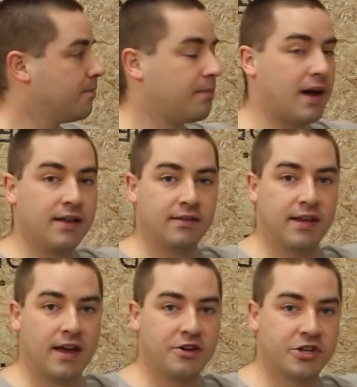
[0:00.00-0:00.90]
My
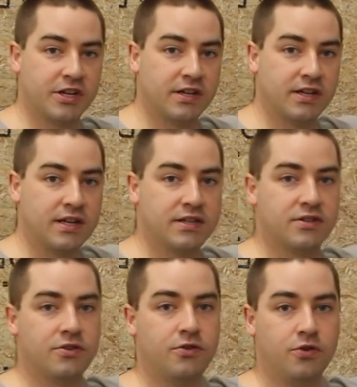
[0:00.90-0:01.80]
intention is
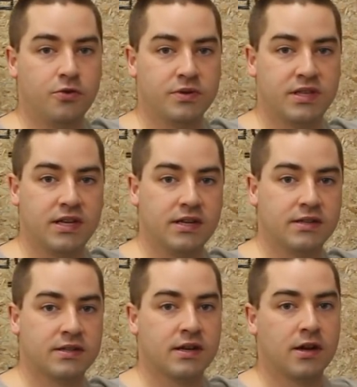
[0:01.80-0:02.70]
to use
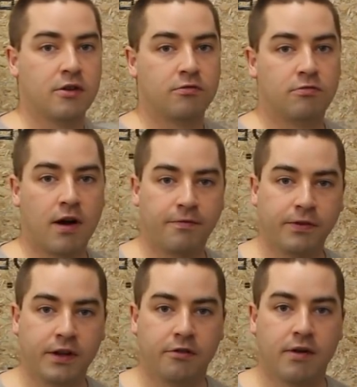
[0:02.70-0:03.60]
these
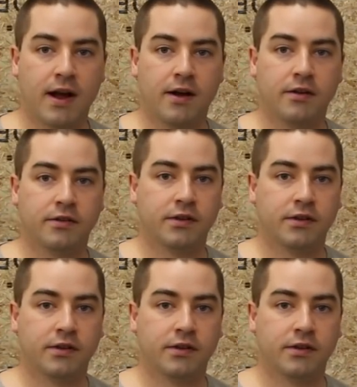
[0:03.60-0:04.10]
roughly around